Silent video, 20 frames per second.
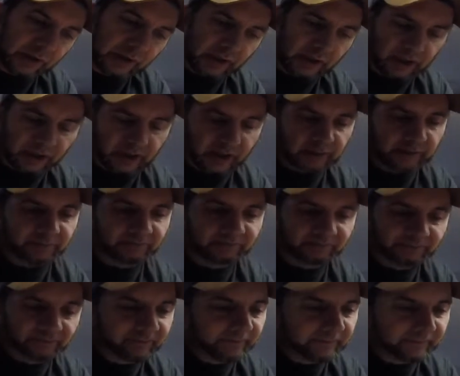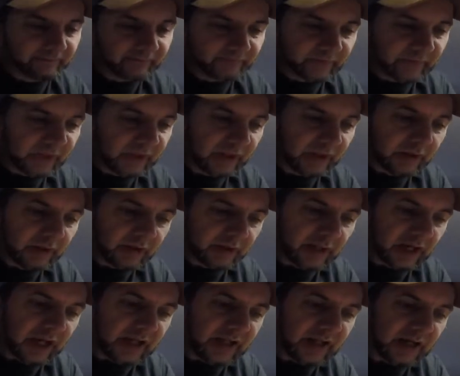Um,
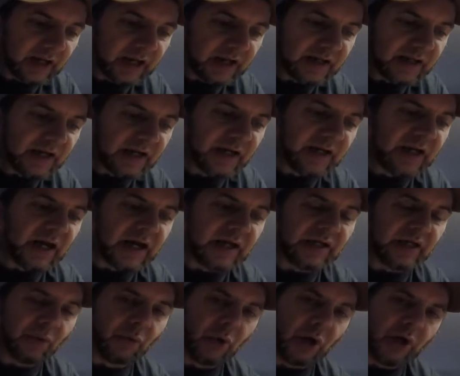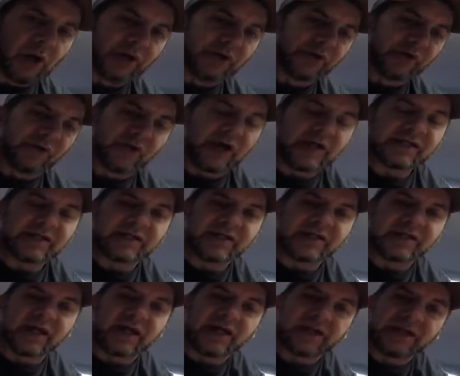yeah, they got a date of '91, so
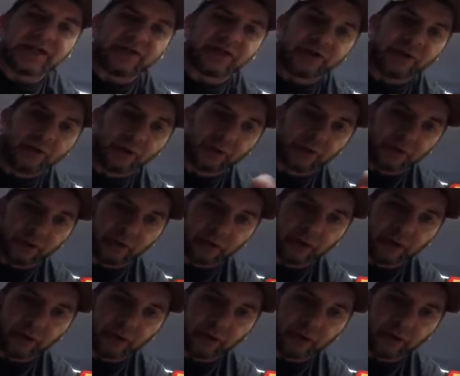1992, so